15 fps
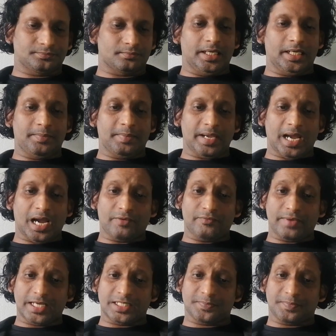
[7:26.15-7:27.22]
It may have
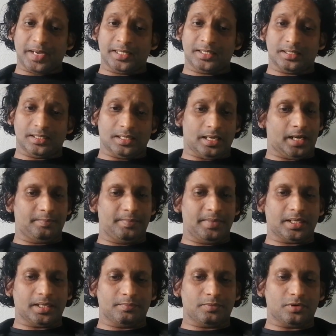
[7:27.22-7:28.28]
expanded and
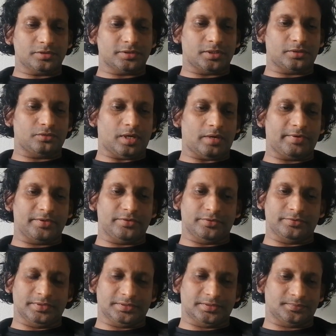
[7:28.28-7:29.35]
become closer to our
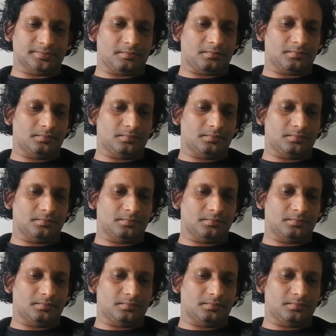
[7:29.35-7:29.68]
universe.